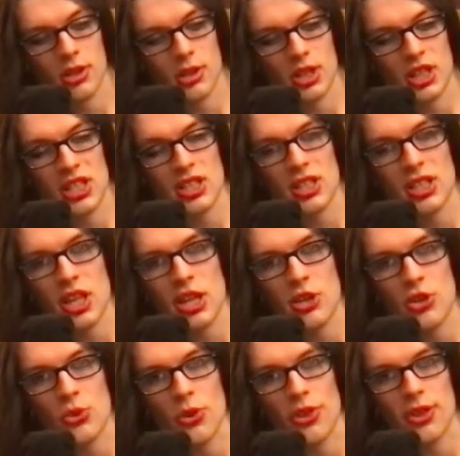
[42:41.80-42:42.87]
engage
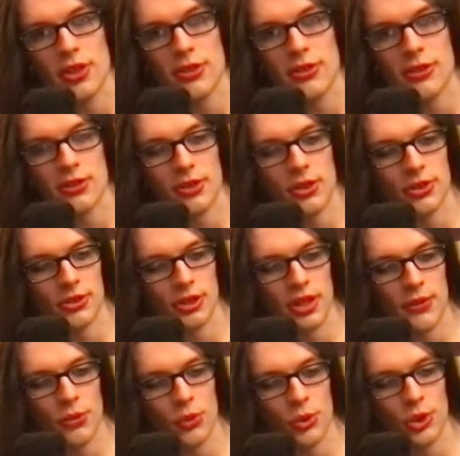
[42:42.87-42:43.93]
with it on the
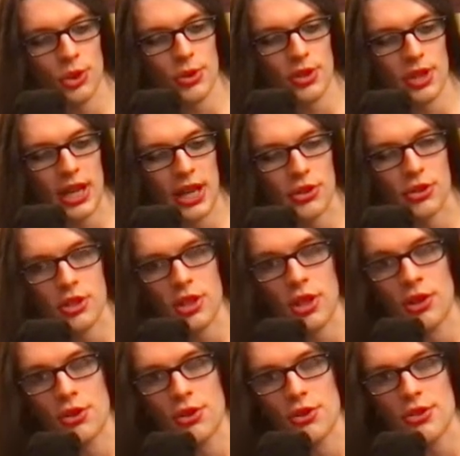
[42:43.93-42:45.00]
level where you can actually
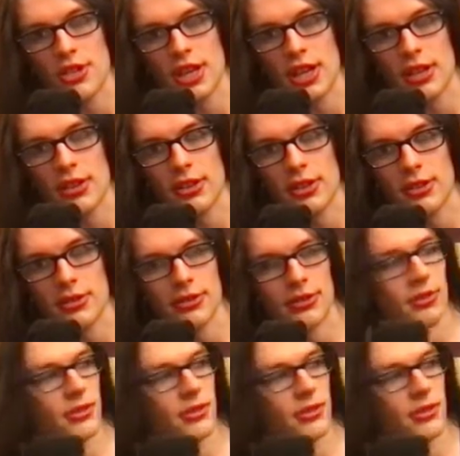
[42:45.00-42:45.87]
understand it.